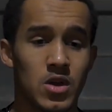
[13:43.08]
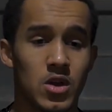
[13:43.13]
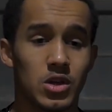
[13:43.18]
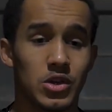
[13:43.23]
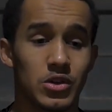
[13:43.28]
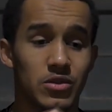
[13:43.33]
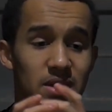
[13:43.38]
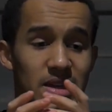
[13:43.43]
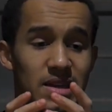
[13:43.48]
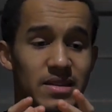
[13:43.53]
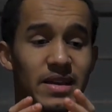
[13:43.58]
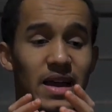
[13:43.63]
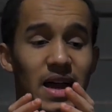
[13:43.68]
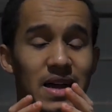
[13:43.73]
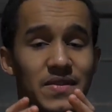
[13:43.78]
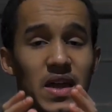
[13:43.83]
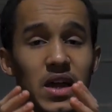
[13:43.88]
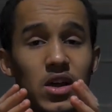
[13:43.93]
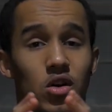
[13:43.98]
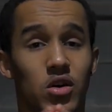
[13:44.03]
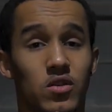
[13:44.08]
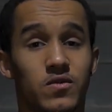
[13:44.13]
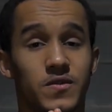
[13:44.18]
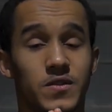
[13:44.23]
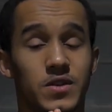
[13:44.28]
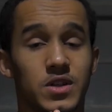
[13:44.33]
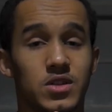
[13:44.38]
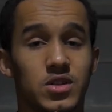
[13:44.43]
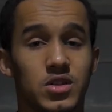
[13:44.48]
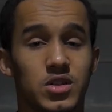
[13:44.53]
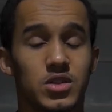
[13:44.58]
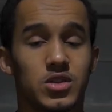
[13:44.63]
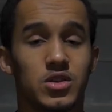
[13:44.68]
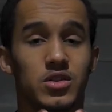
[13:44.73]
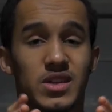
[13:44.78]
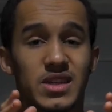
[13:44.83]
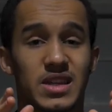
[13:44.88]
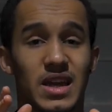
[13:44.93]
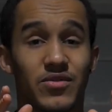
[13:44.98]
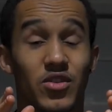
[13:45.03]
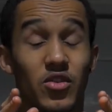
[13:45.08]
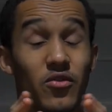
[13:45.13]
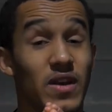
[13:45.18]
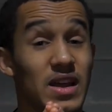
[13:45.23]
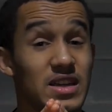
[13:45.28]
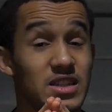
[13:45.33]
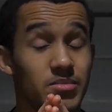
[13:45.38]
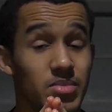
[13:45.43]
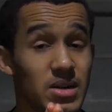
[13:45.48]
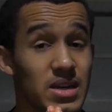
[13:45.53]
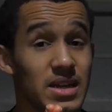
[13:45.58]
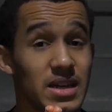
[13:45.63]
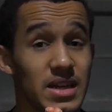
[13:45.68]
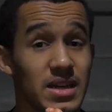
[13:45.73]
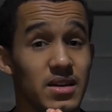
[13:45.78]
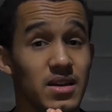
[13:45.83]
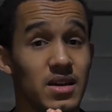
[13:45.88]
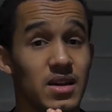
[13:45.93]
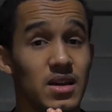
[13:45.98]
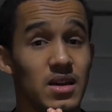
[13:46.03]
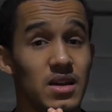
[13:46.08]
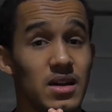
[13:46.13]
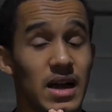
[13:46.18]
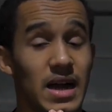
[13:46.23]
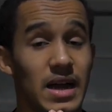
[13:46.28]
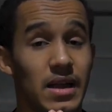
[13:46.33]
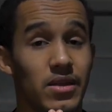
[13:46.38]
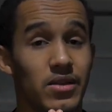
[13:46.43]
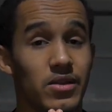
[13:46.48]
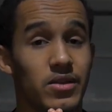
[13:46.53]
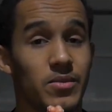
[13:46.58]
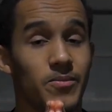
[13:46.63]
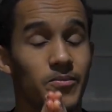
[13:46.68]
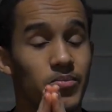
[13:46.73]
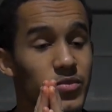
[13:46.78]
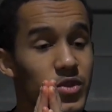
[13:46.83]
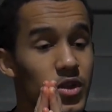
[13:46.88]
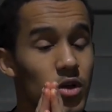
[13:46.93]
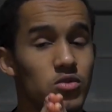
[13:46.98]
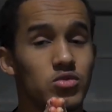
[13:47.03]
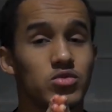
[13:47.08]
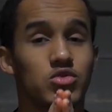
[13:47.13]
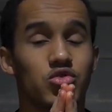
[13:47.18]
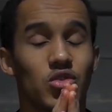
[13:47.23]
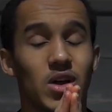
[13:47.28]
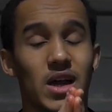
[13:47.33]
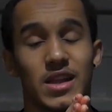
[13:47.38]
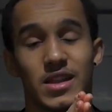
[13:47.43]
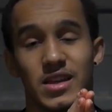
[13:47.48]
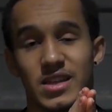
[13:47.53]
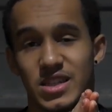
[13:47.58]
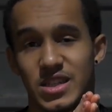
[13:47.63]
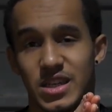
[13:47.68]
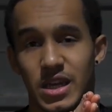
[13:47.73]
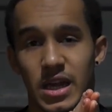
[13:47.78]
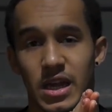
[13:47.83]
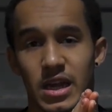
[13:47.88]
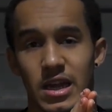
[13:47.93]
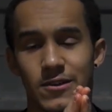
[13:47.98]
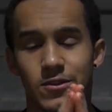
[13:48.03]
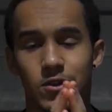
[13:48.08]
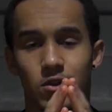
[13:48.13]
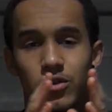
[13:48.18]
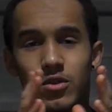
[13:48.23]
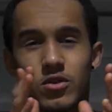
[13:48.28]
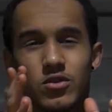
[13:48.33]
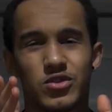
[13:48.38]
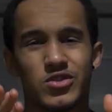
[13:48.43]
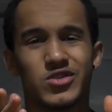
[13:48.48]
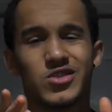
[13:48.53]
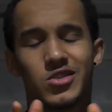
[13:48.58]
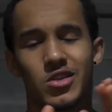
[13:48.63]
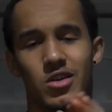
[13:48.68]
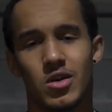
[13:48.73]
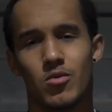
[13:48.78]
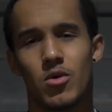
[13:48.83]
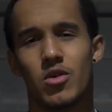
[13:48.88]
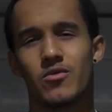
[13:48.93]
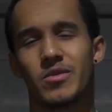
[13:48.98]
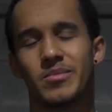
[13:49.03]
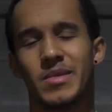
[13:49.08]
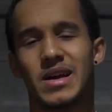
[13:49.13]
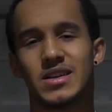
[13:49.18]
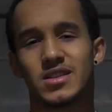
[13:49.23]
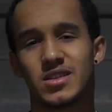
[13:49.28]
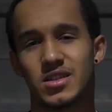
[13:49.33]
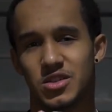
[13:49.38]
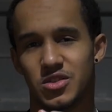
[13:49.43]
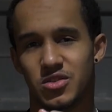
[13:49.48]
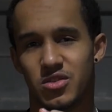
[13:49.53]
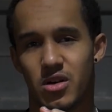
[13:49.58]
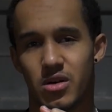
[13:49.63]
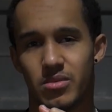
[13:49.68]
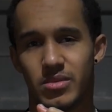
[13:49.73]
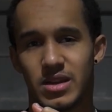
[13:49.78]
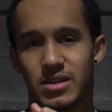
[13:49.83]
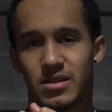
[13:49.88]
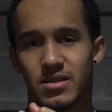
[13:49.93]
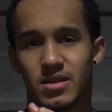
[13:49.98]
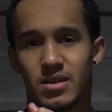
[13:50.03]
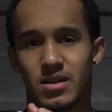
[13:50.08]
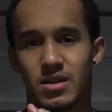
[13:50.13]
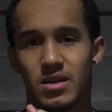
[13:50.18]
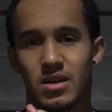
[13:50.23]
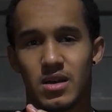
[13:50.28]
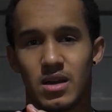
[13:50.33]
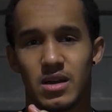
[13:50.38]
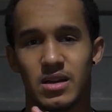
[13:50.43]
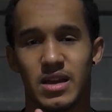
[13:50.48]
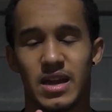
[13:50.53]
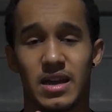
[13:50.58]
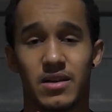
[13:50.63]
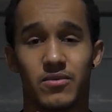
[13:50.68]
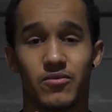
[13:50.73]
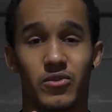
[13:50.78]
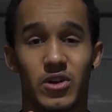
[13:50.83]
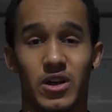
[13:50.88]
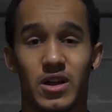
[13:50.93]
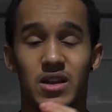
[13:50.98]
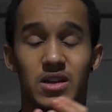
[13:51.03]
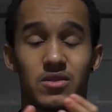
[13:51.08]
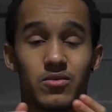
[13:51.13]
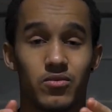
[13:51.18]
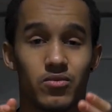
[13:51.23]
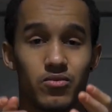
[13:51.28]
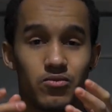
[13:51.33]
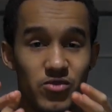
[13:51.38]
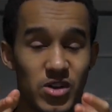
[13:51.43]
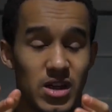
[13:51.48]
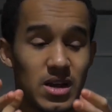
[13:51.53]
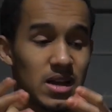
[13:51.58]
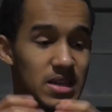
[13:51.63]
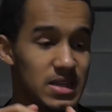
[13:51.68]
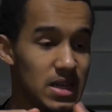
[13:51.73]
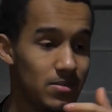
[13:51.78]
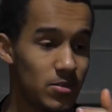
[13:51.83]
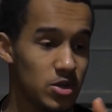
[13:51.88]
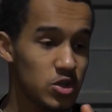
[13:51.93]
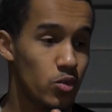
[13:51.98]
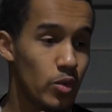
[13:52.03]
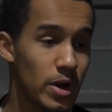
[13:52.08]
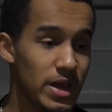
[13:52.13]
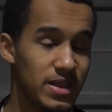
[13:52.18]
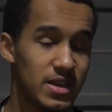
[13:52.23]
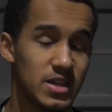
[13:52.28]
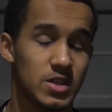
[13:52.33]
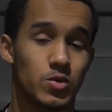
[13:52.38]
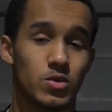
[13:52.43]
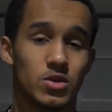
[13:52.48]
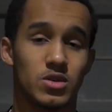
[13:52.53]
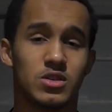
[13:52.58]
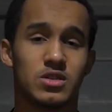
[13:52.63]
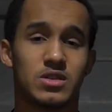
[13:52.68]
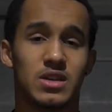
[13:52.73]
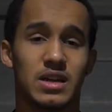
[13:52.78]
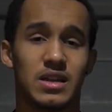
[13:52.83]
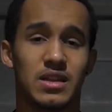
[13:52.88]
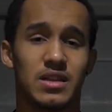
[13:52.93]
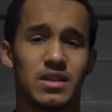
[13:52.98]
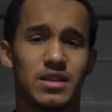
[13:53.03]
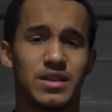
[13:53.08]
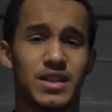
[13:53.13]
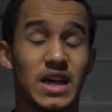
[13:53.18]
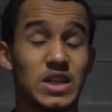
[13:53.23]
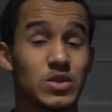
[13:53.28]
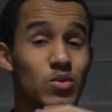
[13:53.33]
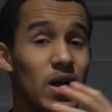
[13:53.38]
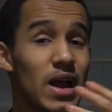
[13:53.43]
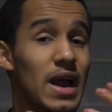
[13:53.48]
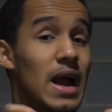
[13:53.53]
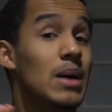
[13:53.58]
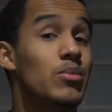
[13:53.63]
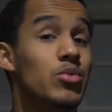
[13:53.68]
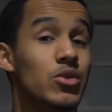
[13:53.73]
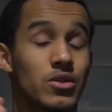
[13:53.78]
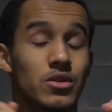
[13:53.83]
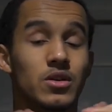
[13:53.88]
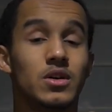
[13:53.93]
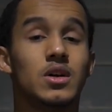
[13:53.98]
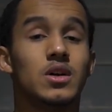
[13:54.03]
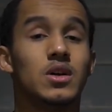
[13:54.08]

You need to have that confidence, you need to have the flexibility, and don't try this, yeah, if you're not used to doing more maxes, you know what I mean? Yeah, realize how much weight this was, and that's why it happened.